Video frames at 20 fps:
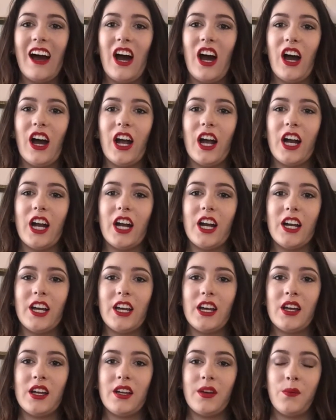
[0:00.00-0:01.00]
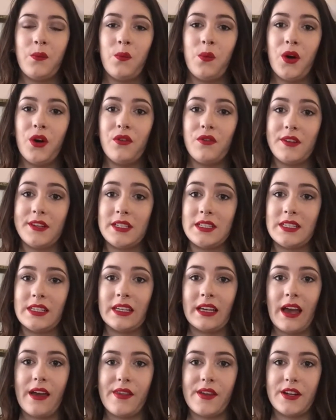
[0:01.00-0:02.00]
are woven
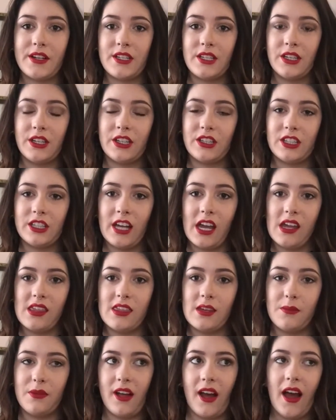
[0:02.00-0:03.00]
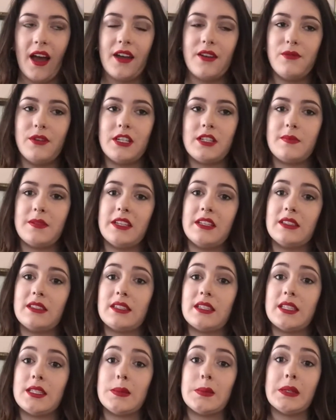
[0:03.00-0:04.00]
together to create the plaid, which means
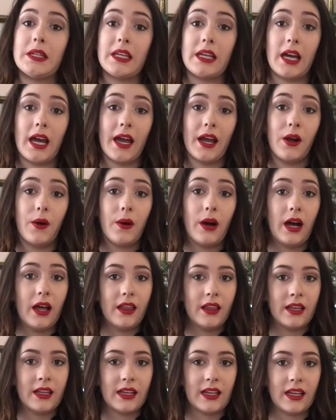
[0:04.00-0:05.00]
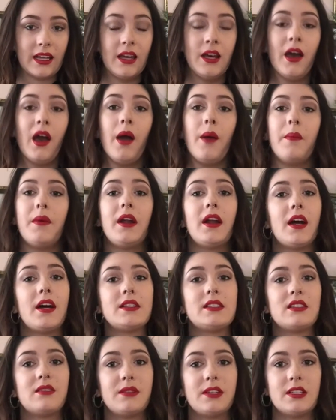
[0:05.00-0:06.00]
it's really high quality, but it
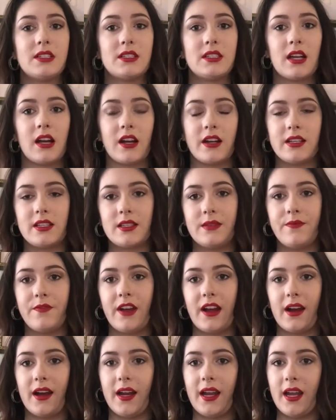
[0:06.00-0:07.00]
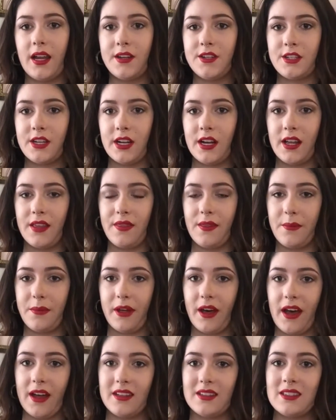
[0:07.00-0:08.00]
also means there is some variation in the
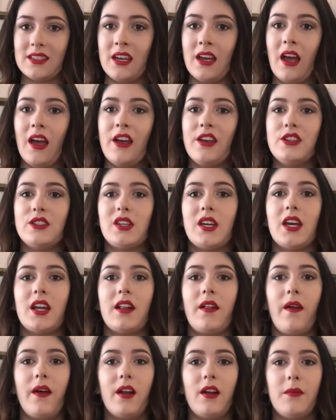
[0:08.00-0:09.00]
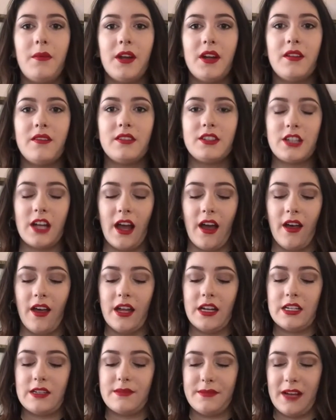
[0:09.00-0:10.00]
plaids. So I had a little bit of a
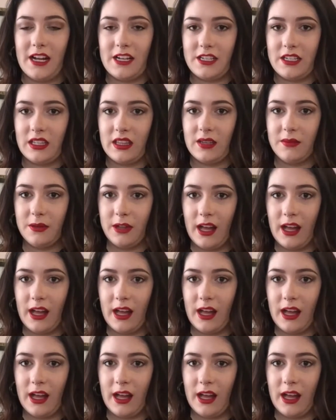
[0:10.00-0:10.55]
challenge matching the